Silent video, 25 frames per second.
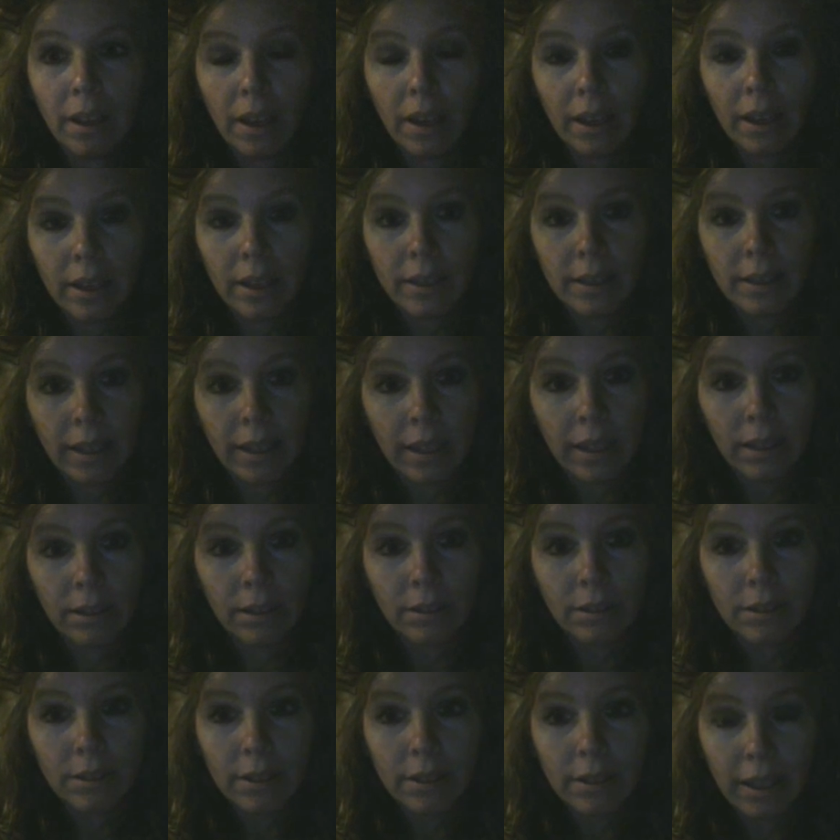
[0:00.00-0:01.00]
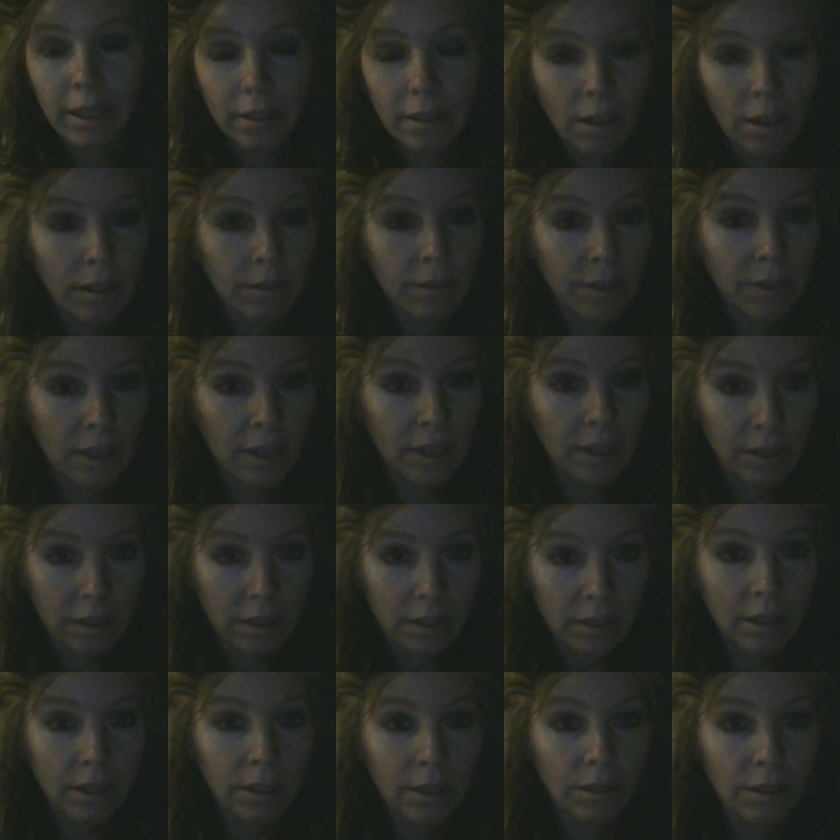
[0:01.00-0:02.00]
Now, in all of
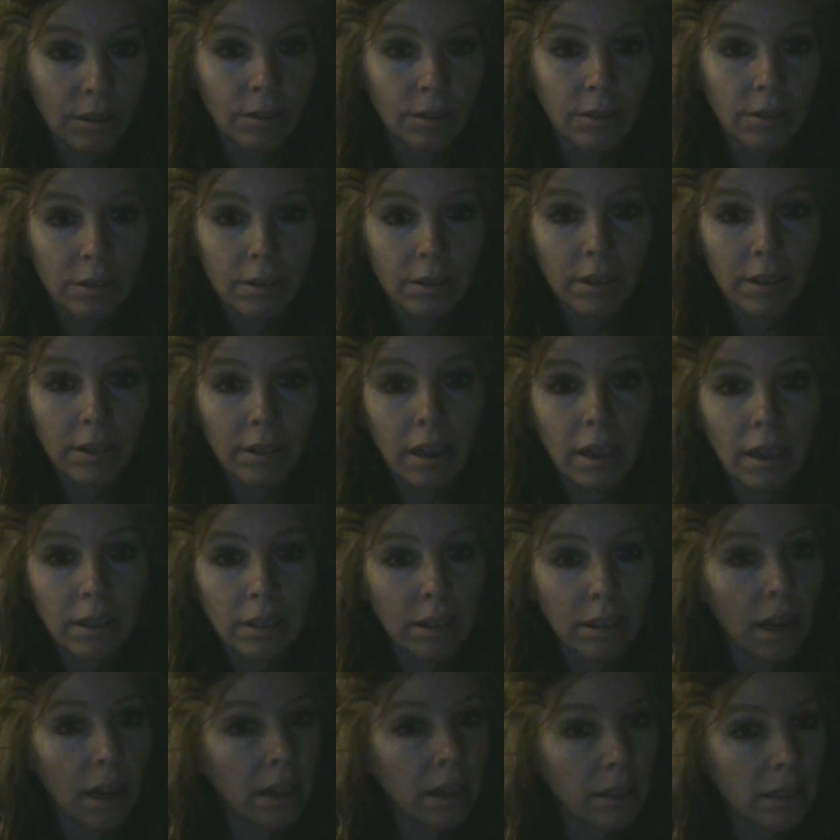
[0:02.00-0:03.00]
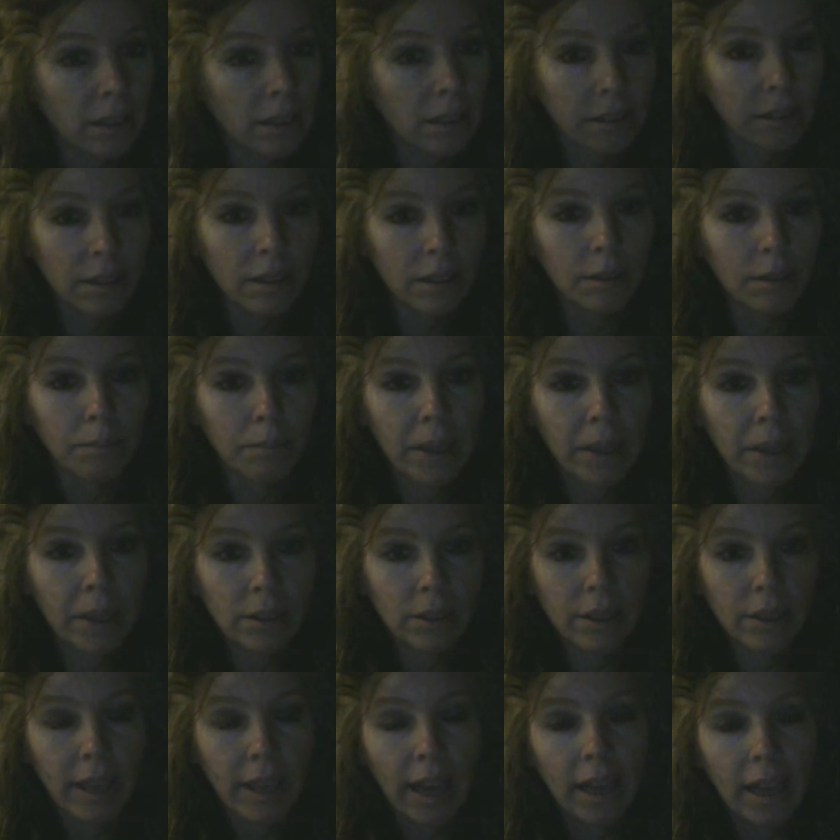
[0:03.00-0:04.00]
these, you know, our
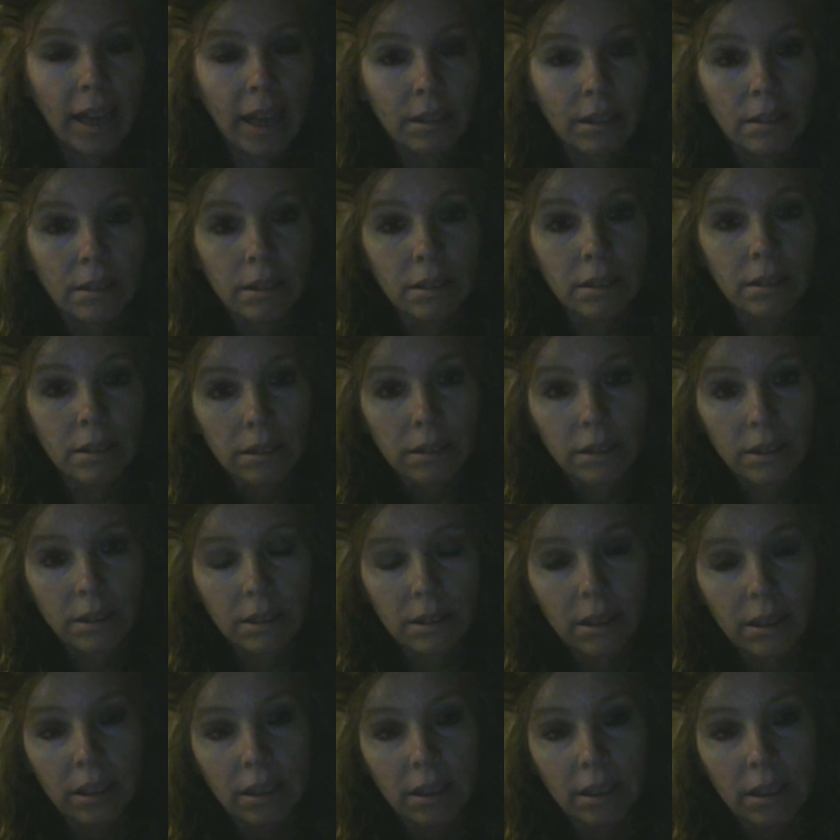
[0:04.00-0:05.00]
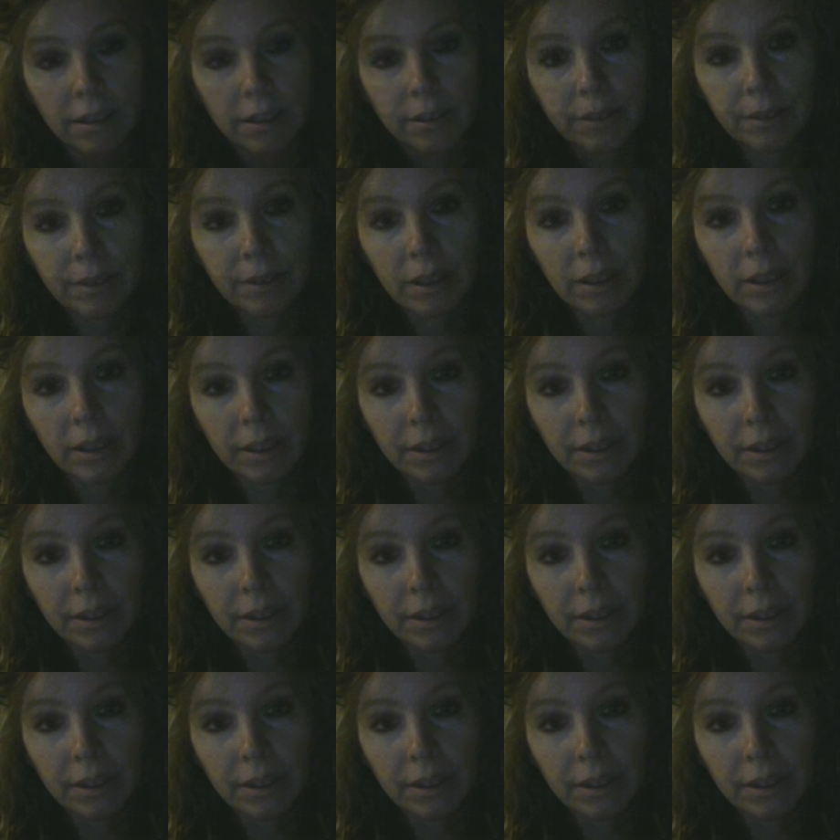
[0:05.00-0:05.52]
major castle, what